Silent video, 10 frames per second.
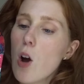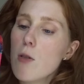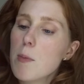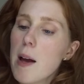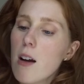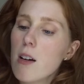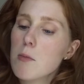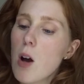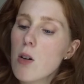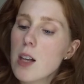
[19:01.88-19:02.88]
overpowering
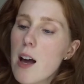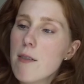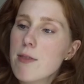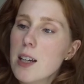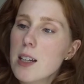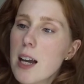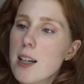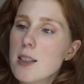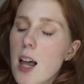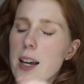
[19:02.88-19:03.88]
the whole outfit.
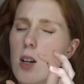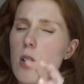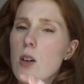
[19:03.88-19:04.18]
And like,